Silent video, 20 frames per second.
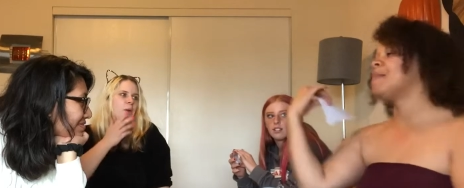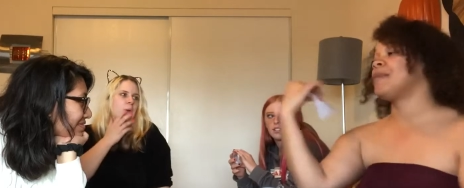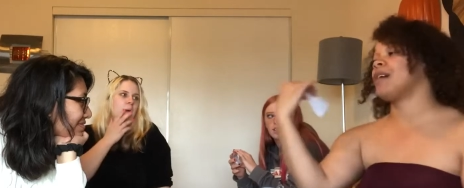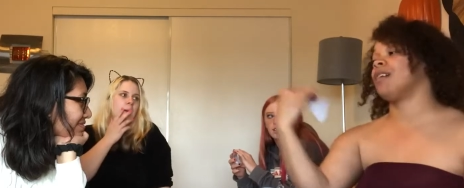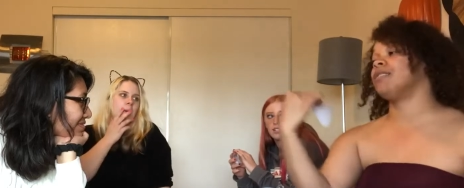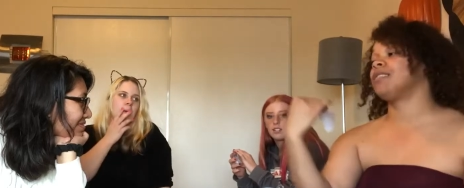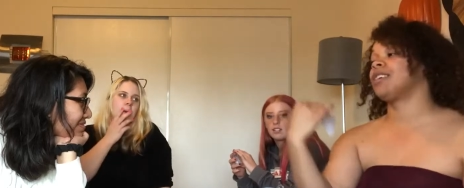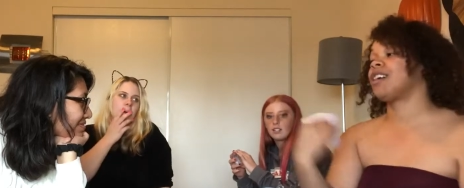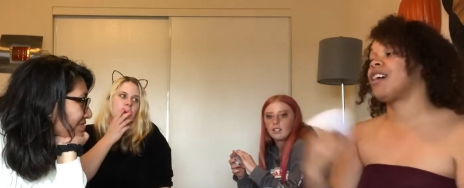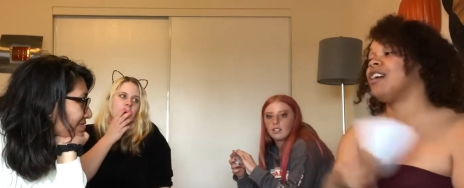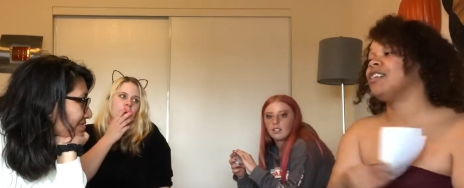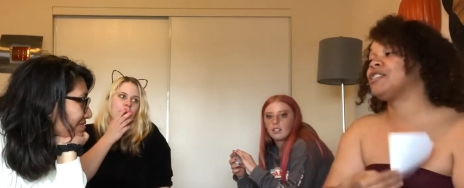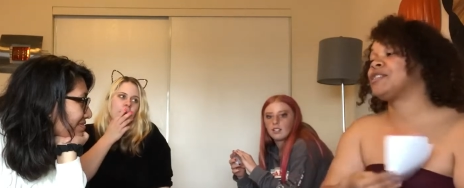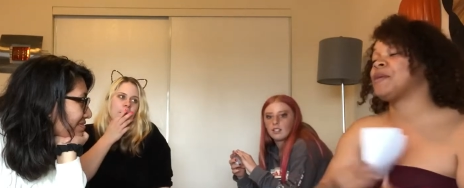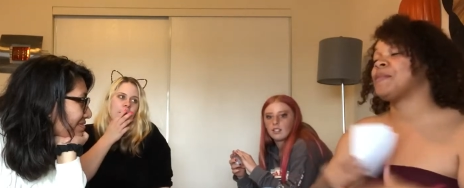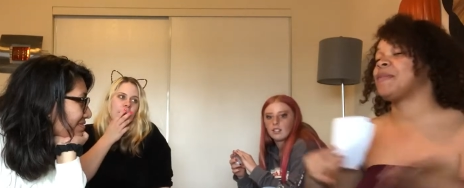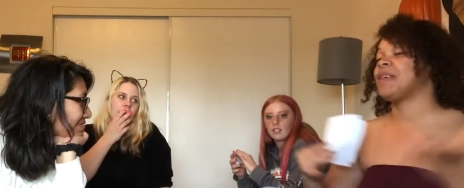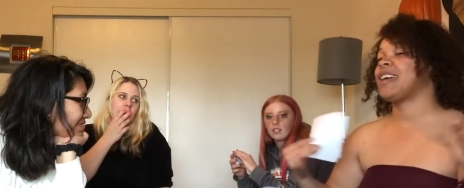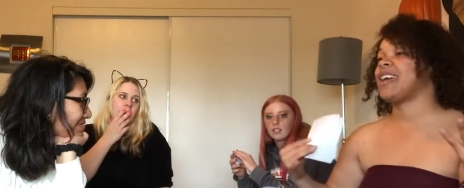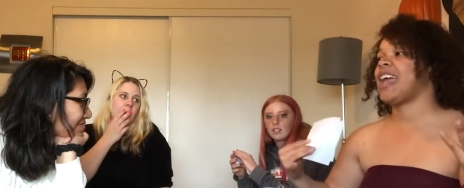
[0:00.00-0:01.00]
Speaker 1: a Beyoncé concert
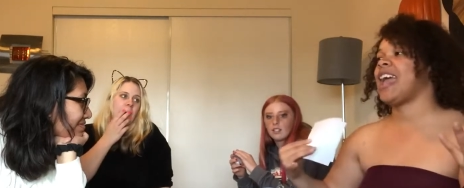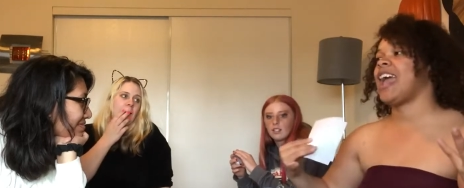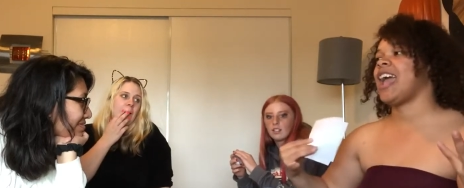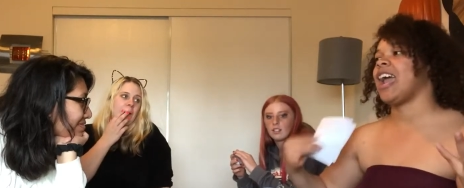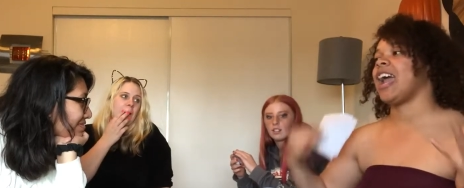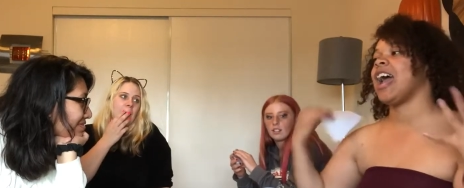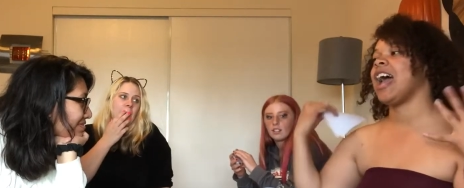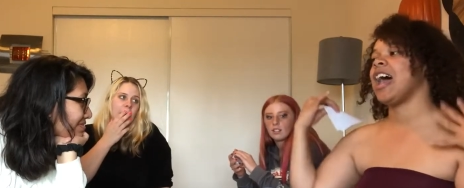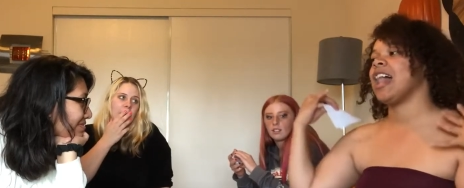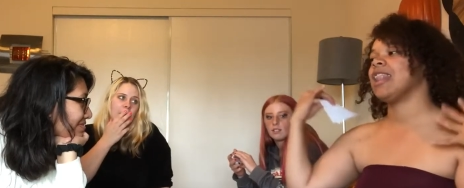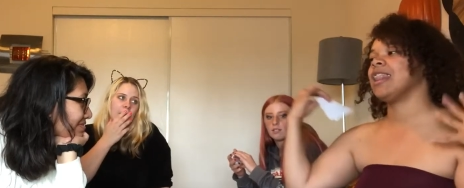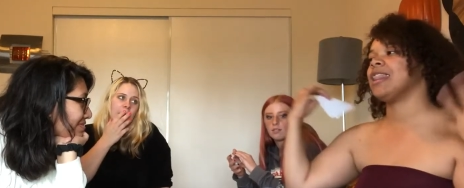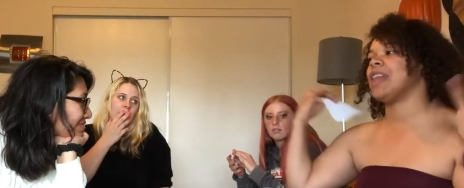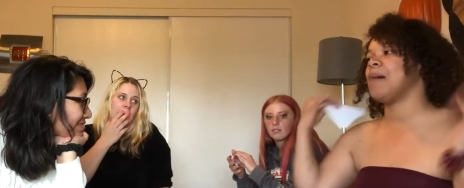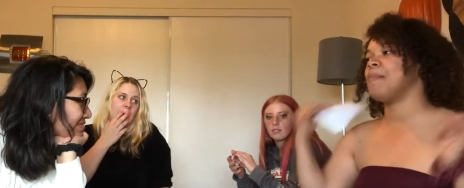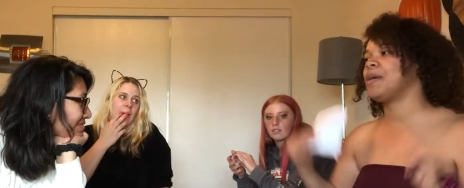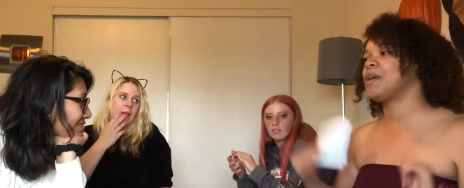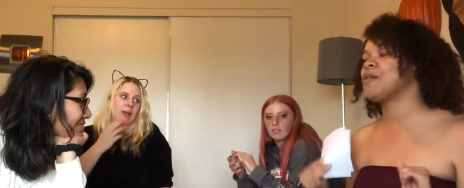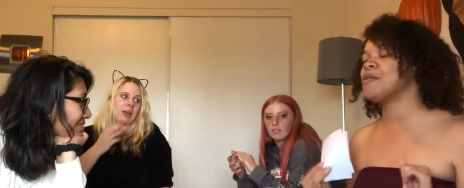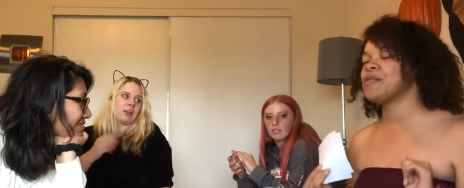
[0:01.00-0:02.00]
and be like, hey,
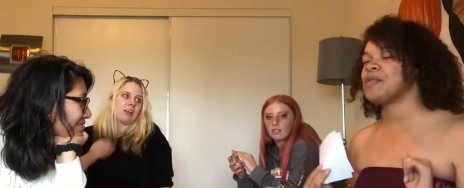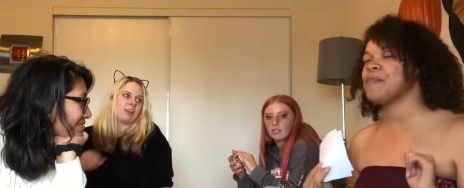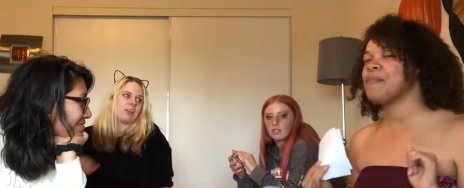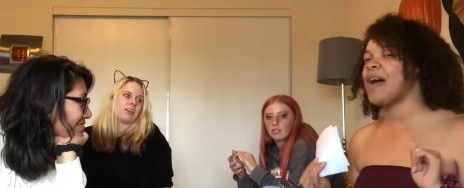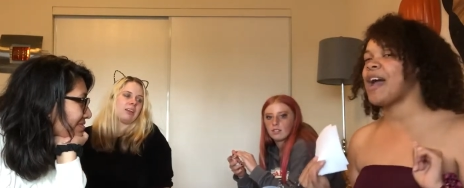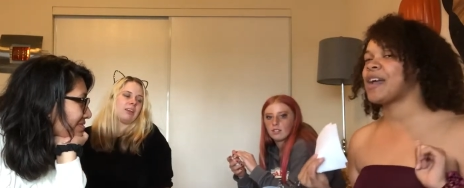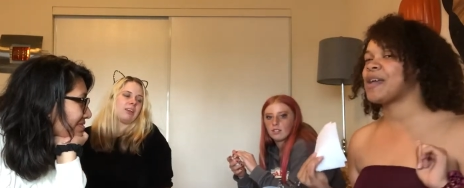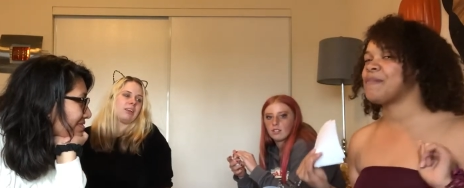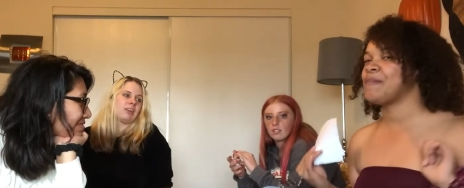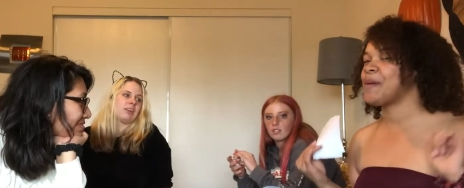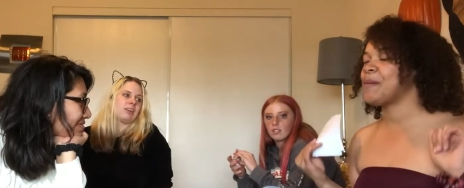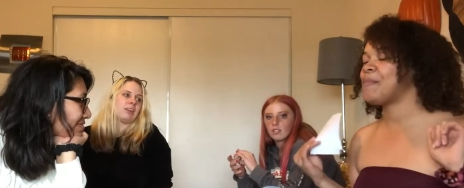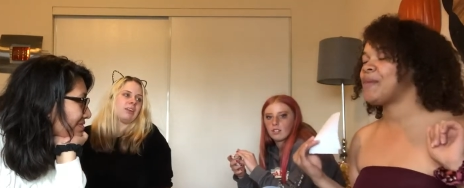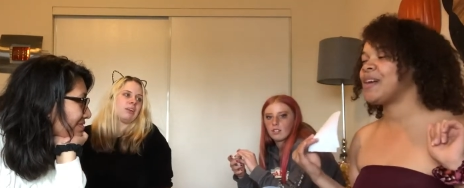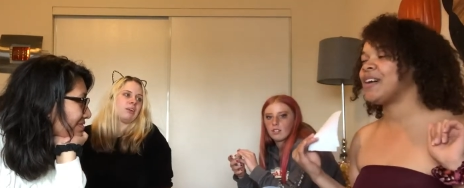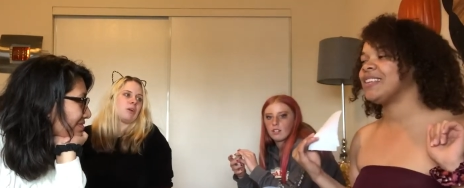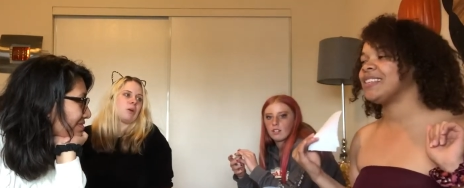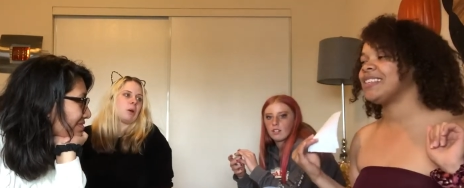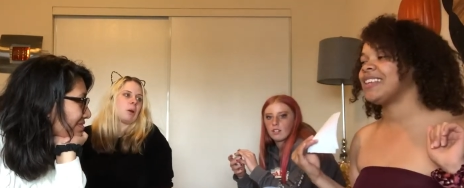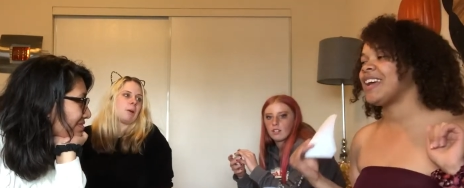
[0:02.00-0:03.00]
let me go in the back and meet
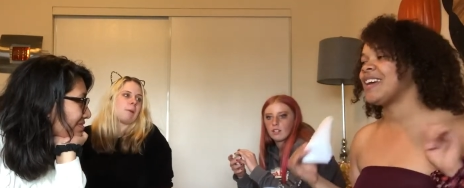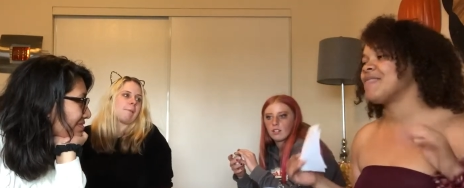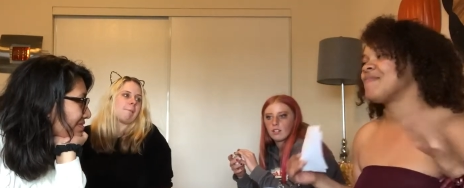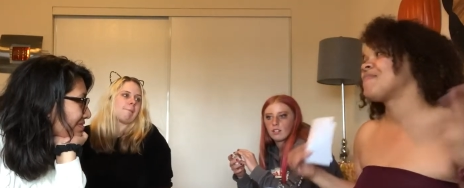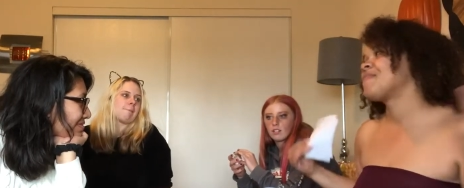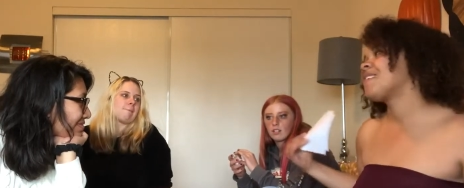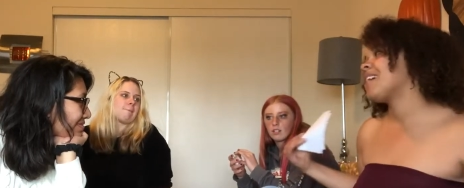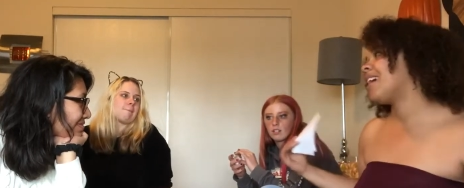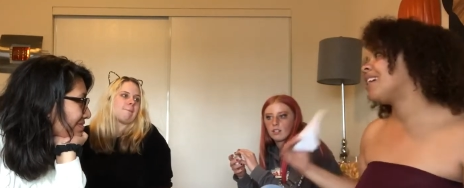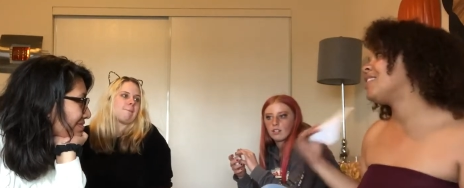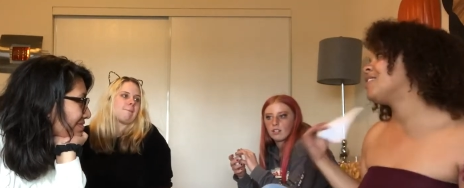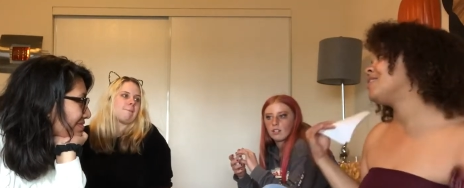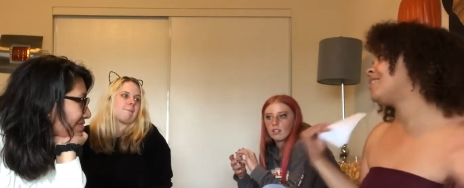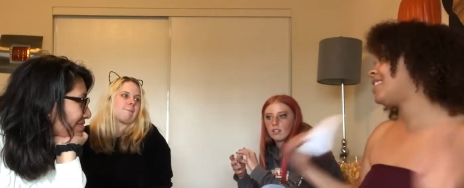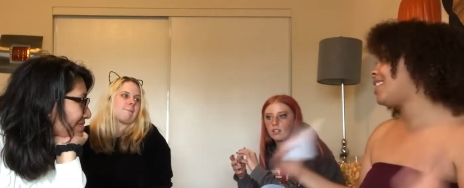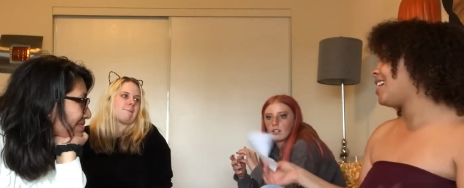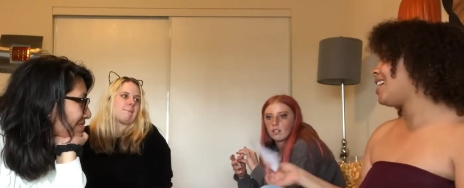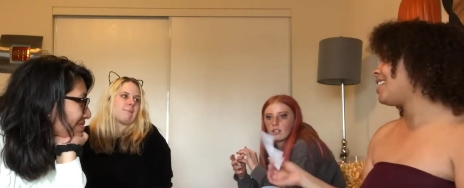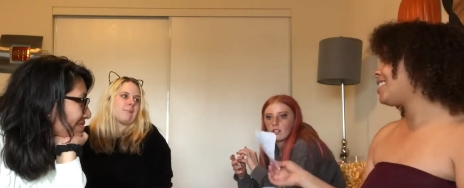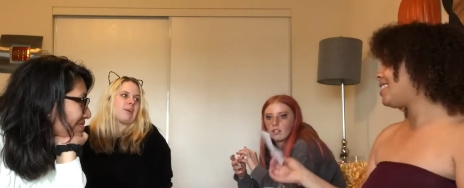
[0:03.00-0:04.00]
Beyoncé. And they'll
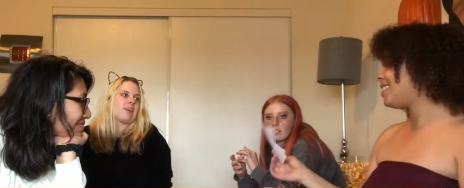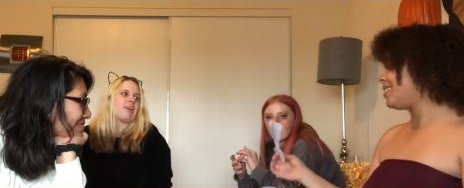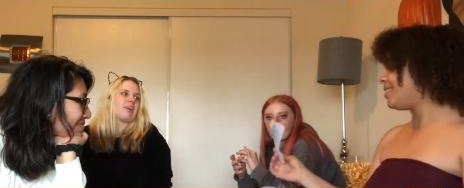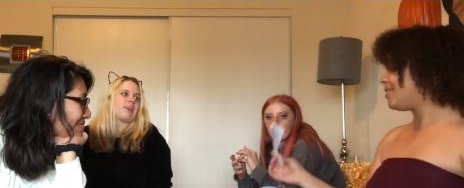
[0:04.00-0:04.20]
say yes.